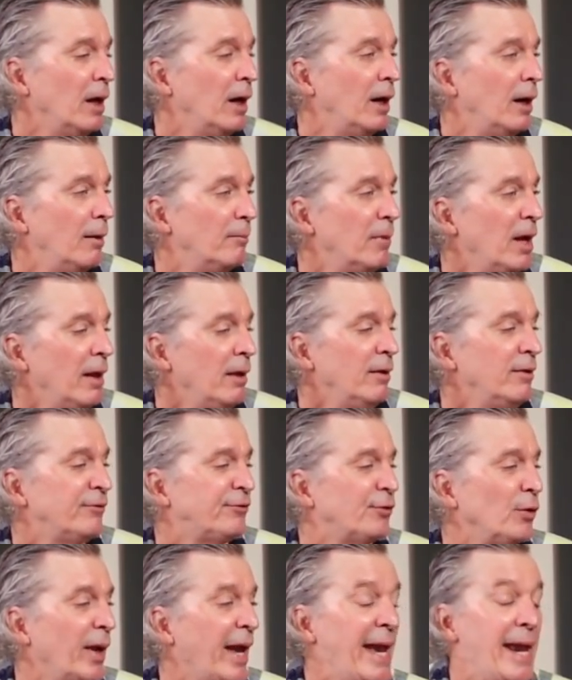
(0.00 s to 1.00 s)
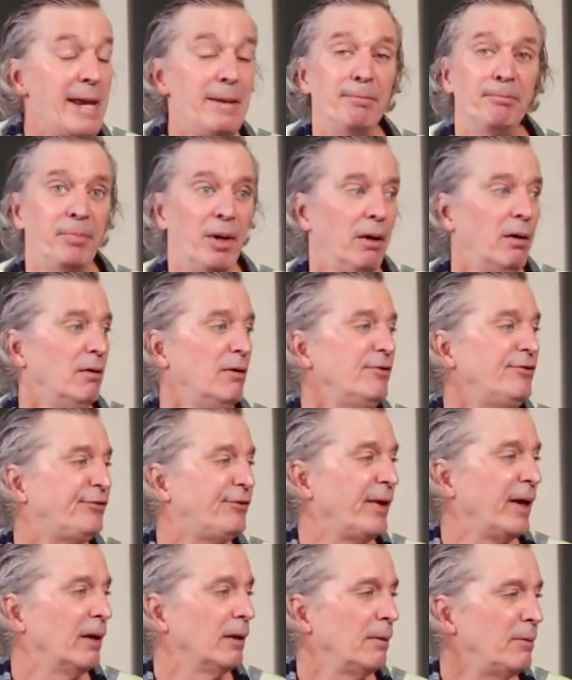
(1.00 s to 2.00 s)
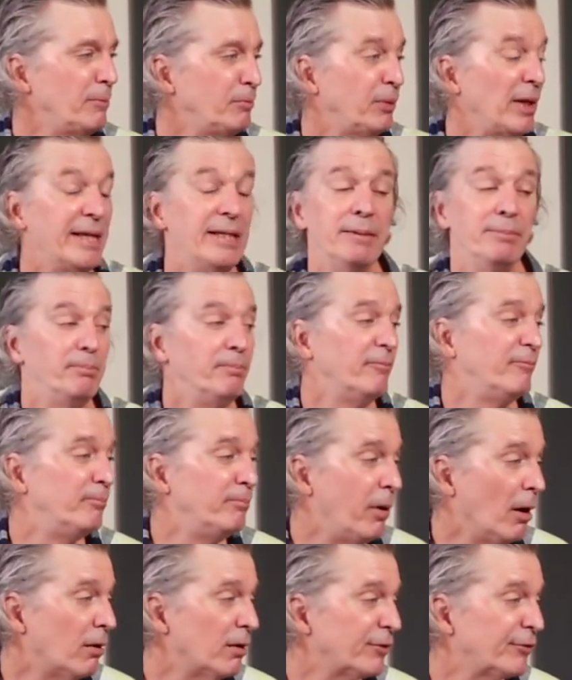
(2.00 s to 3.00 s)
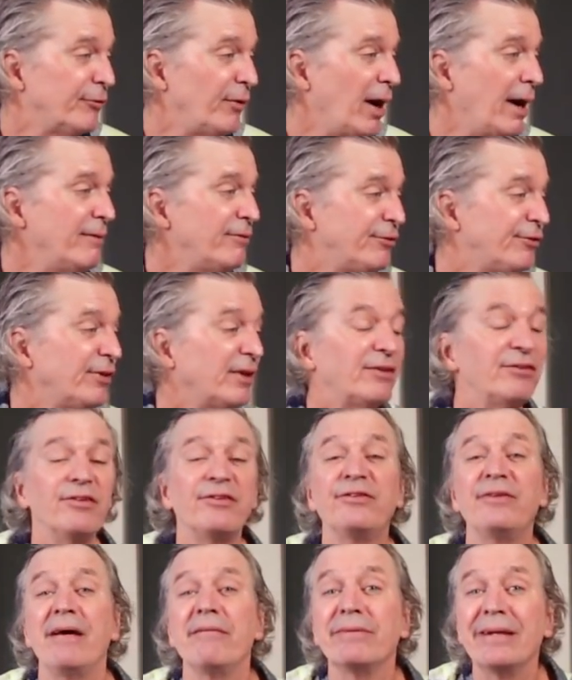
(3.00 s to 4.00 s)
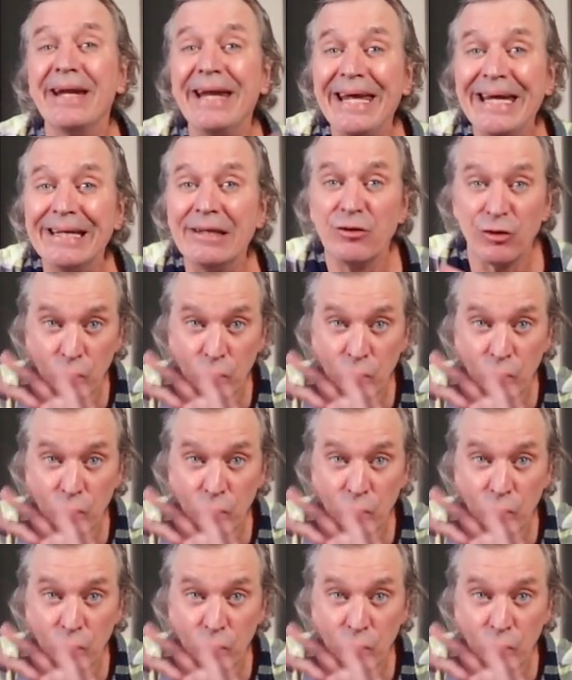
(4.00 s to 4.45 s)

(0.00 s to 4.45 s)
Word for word: Um, so eight bars there. Let me play the bars five, six, seven, and eight.